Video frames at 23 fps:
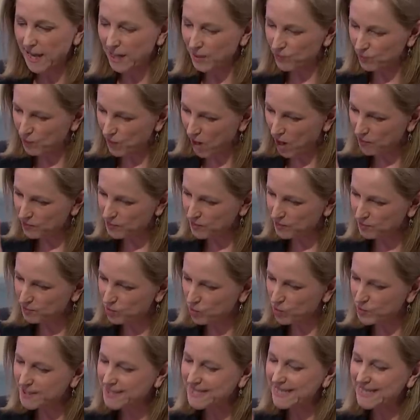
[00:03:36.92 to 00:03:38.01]
and other
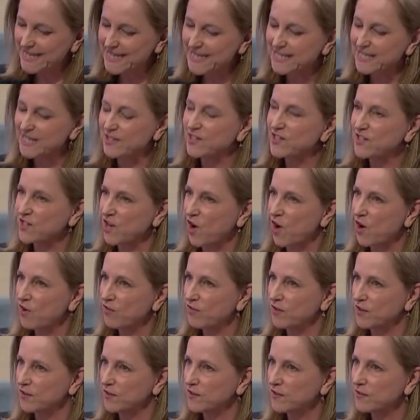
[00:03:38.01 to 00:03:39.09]
more seasoned
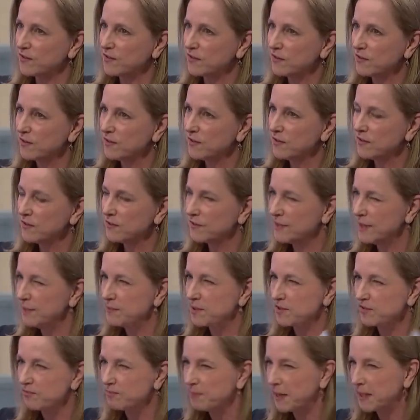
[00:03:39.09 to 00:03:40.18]
staffers seem
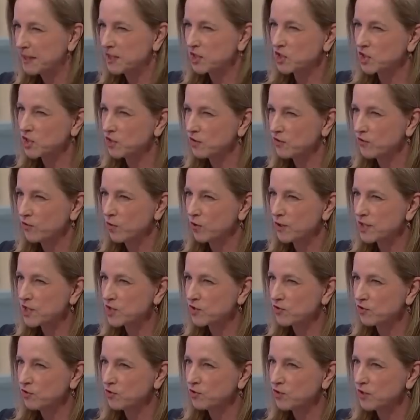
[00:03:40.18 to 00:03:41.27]
to have managed to avoid
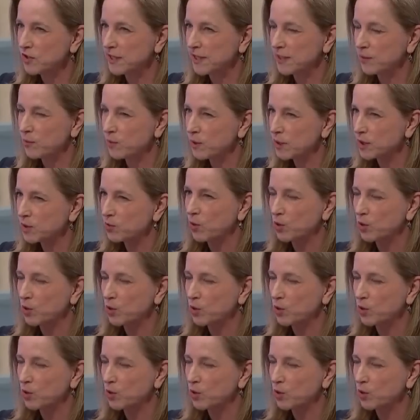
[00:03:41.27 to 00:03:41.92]
scrutiny. I wonder